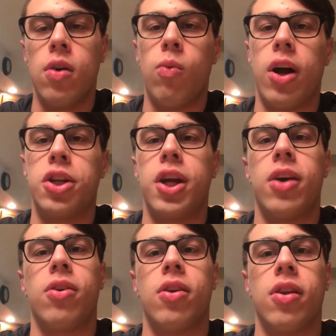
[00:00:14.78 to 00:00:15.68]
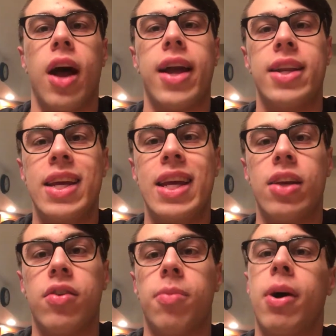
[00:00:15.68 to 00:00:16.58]
want general
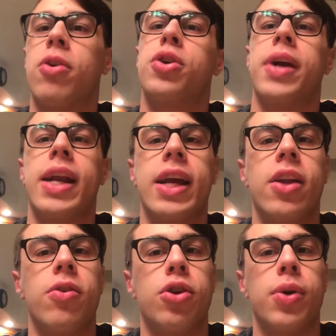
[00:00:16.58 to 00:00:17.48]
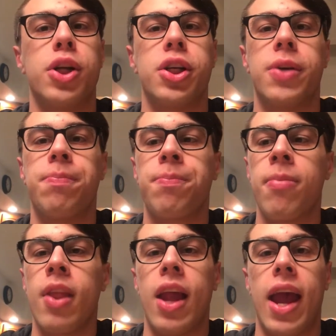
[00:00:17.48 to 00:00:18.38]
ideas about training and nutrition,
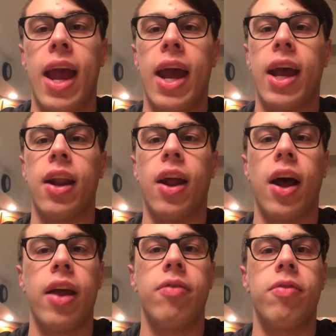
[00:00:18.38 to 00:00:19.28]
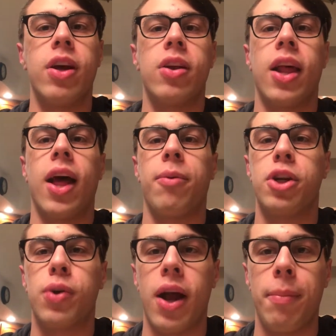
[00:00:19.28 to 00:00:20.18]
and I figured that I would
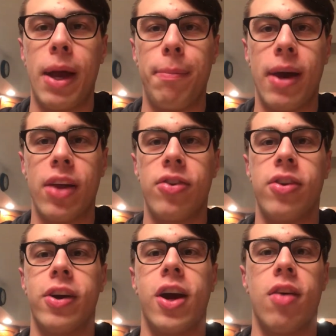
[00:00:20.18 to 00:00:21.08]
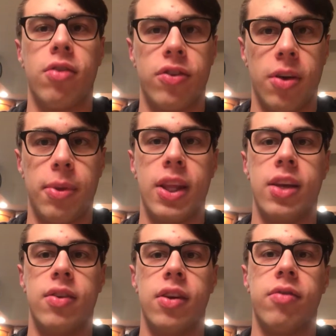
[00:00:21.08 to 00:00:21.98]
try my best to cover some of
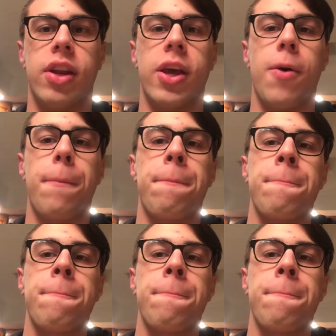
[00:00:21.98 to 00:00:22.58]
these in a video.